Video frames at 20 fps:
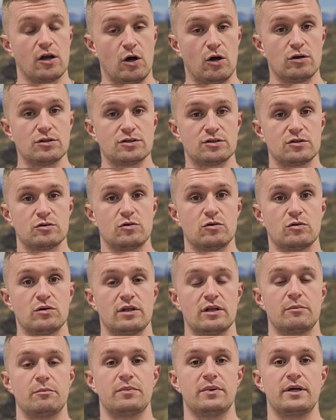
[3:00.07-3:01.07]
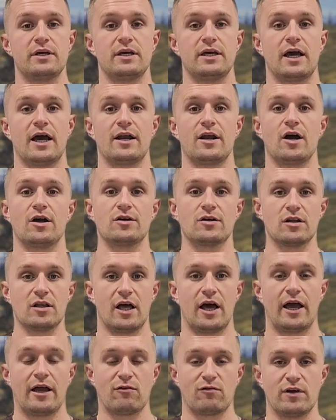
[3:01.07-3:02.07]
could also be an
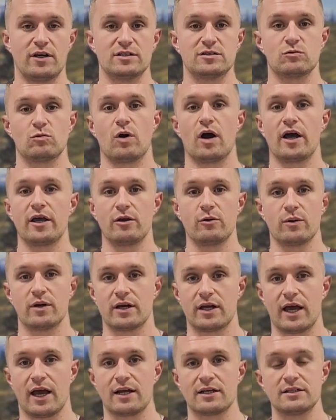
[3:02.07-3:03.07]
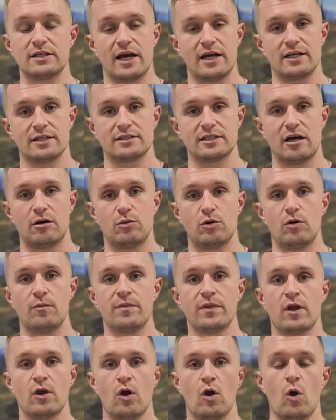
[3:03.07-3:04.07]
underlying reason why you would get tennis
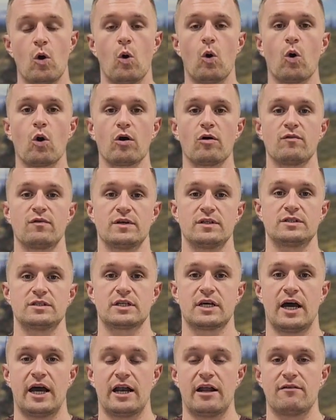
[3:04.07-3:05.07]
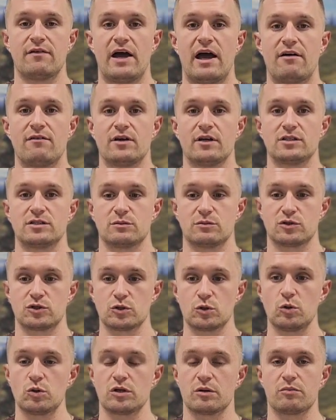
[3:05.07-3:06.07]
elbow, or if it's kind of having some
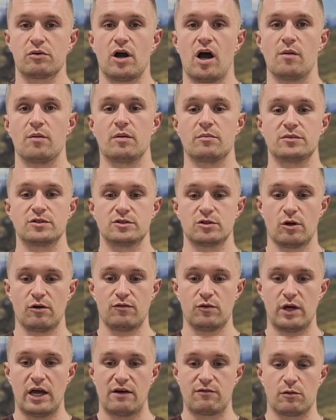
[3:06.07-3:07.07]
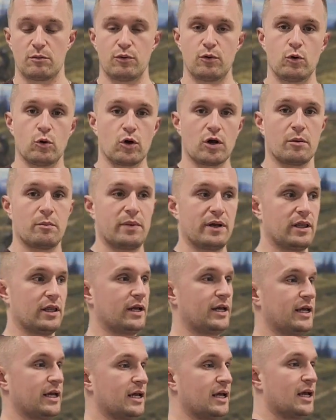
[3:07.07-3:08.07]
shoulder problems. So if you have a poor
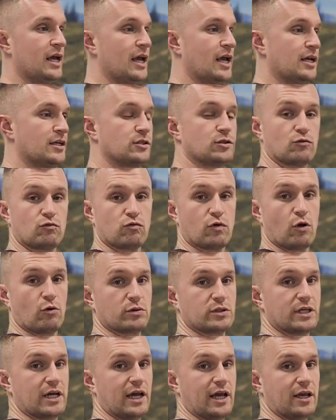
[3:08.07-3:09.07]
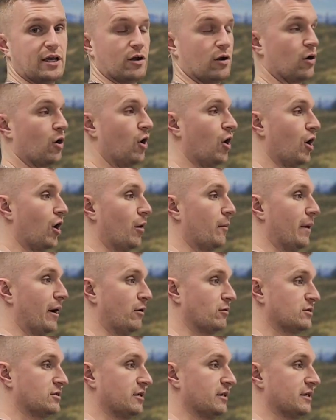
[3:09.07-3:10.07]
ability to rotate your arm
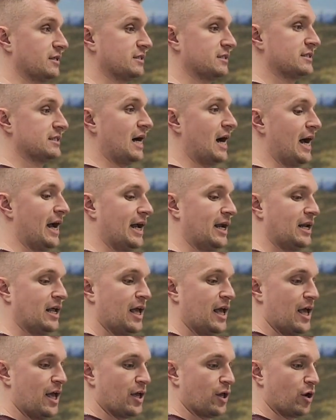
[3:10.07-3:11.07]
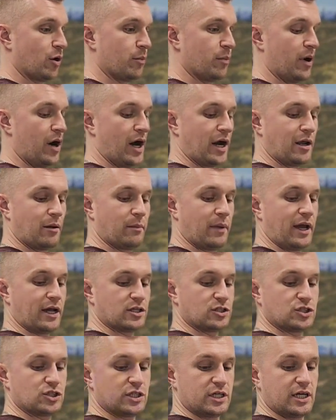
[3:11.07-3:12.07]
out to the side, your body
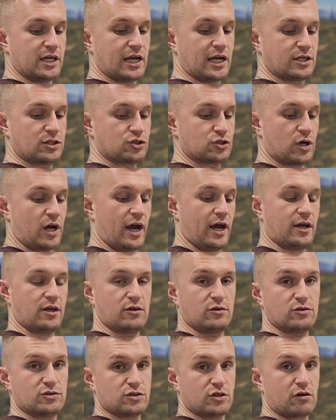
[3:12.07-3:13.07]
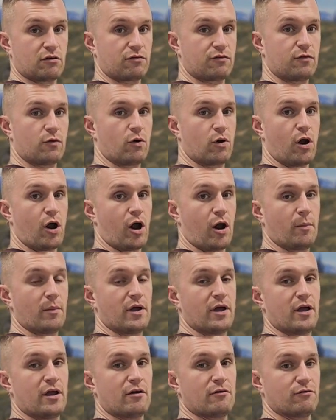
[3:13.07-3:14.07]
may cheat and try and use your
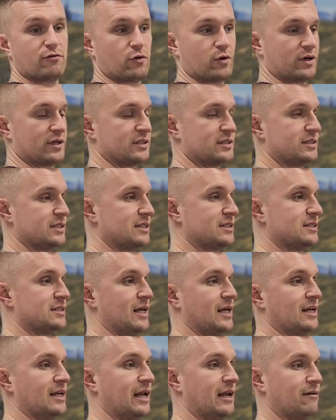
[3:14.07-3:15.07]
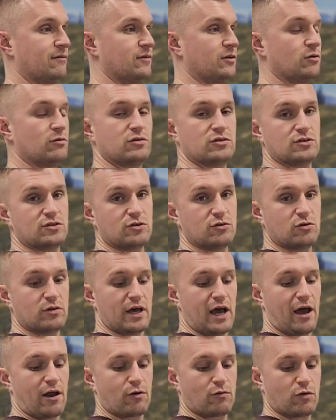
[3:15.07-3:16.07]
forearm for assistance. And if you do
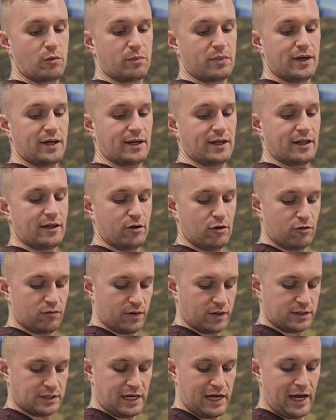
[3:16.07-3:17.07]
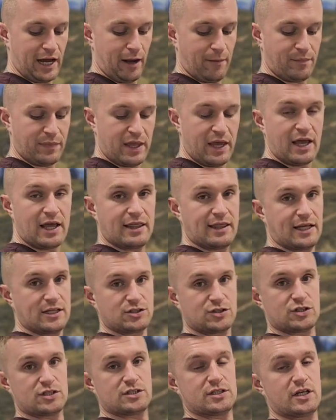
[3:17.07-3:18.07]
that repeatedly over time,
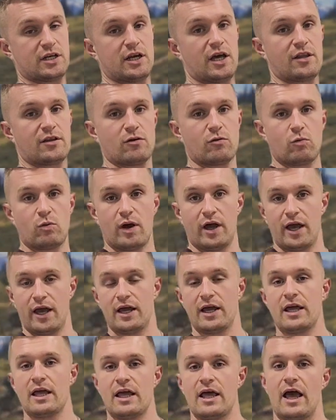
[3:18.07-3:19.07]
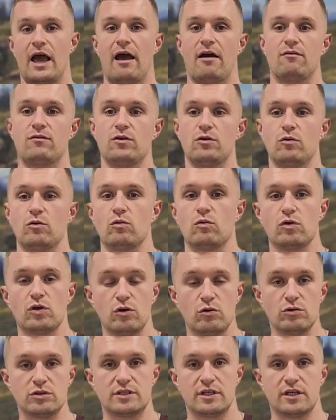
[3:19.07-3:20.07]
that's just another way of you
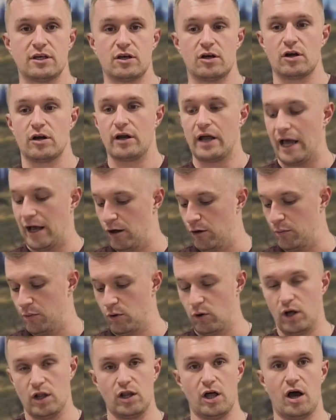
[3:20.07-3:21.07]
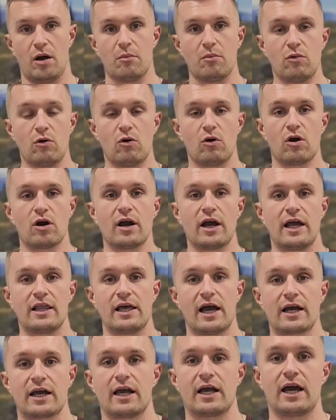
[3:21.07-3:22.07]
using your elbow a lot more,
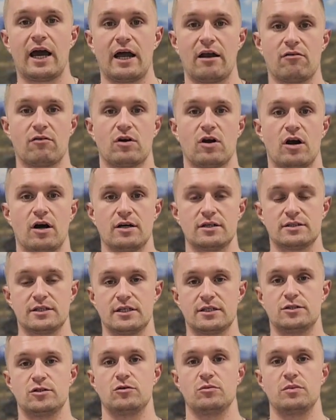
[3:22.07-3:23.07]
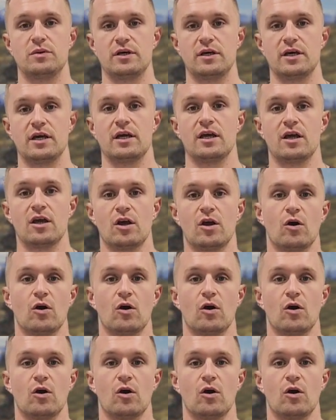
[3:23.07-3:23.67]
and that can kind of cause it to be